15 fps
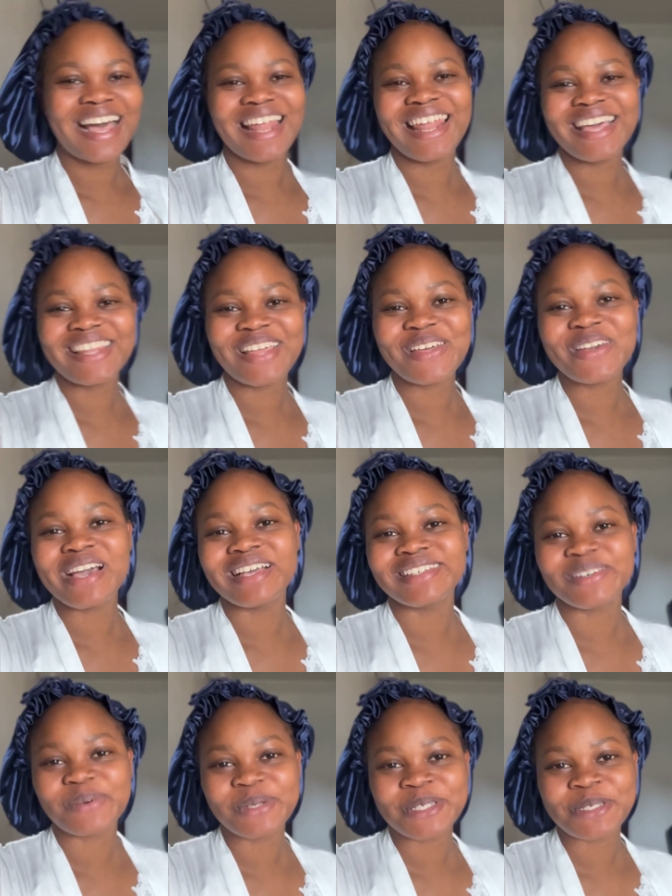i like that you guys
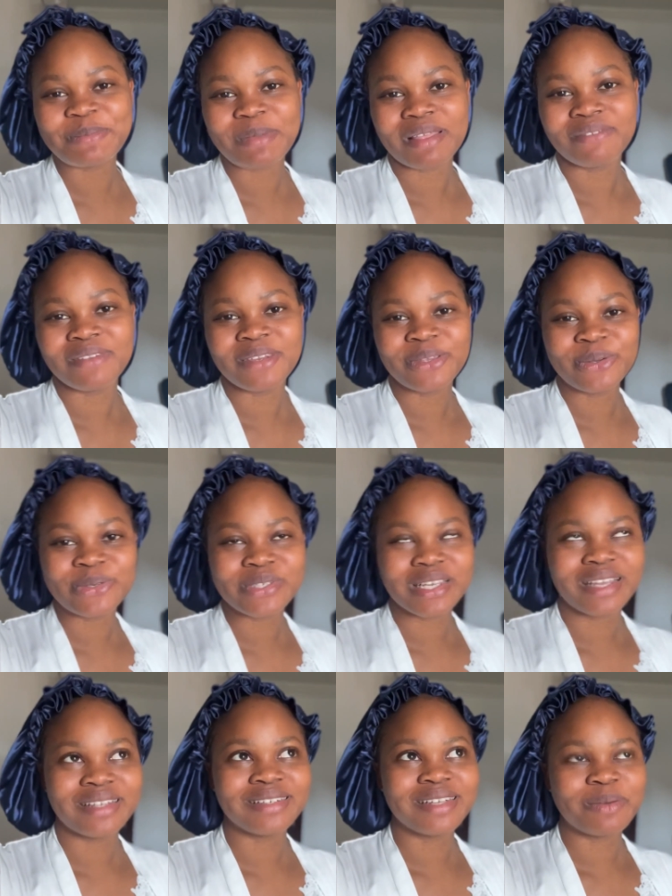are watching my videos
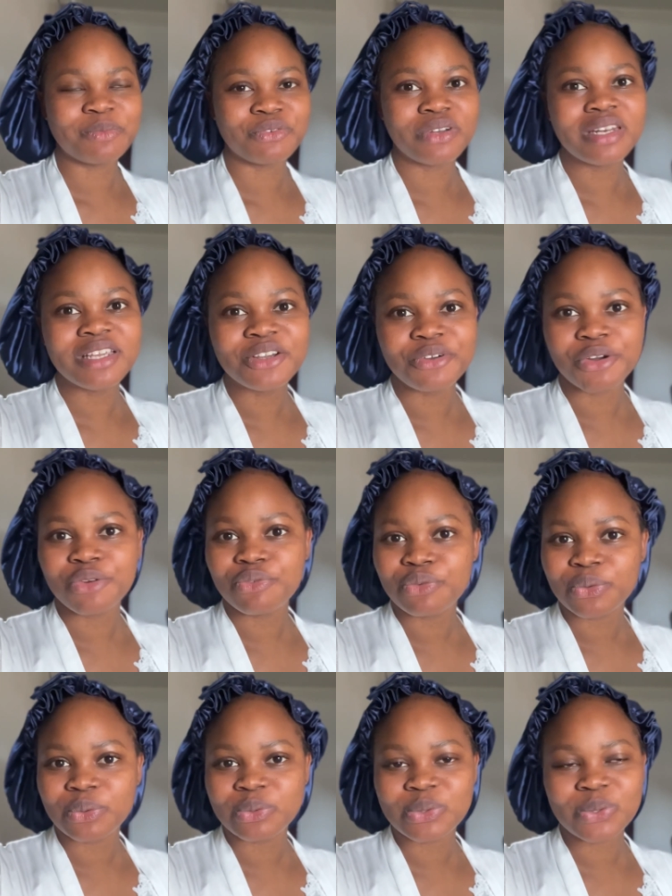and i'm really
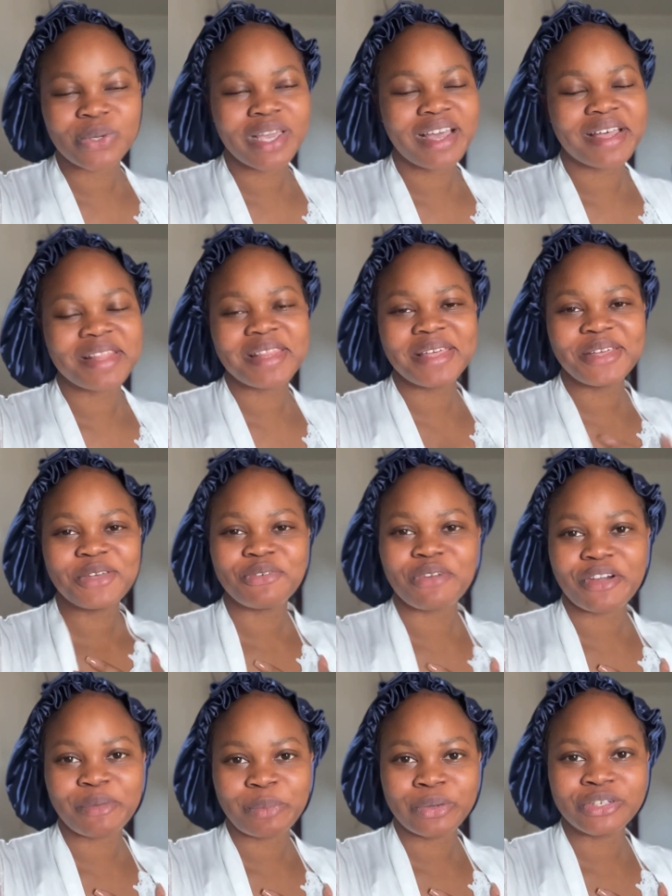grateful so yeah thank you
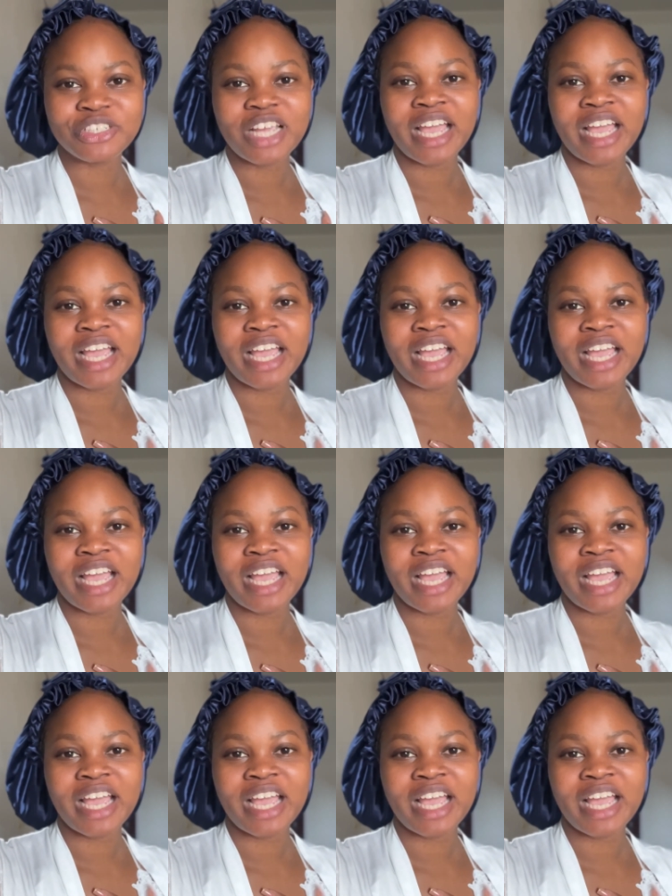very much